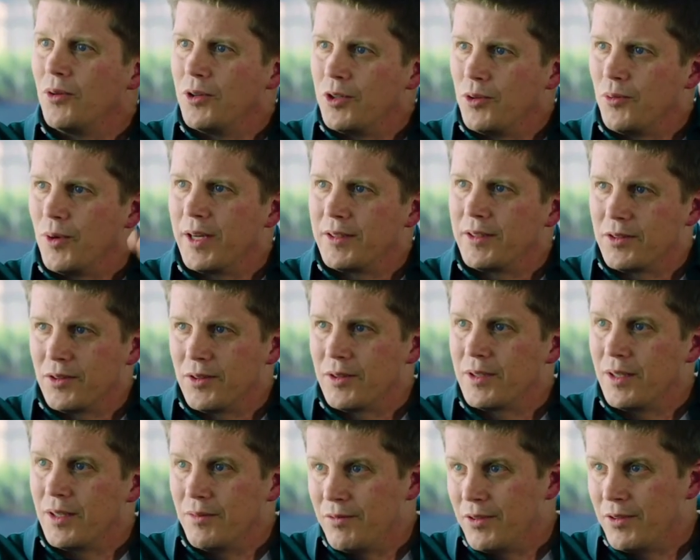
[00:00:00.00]
a director
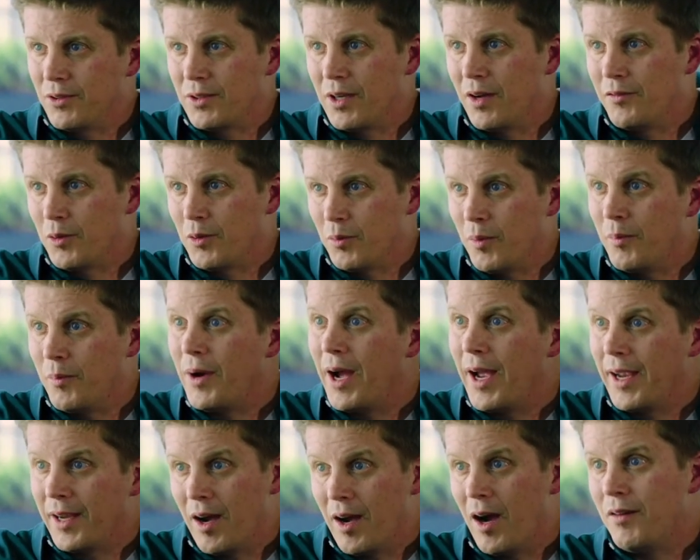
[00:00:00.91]
can feel comfortable
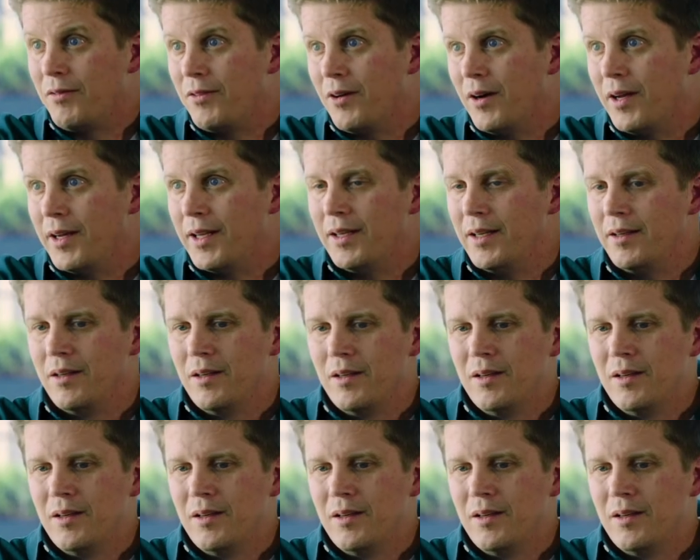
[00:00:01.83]
buying off on it.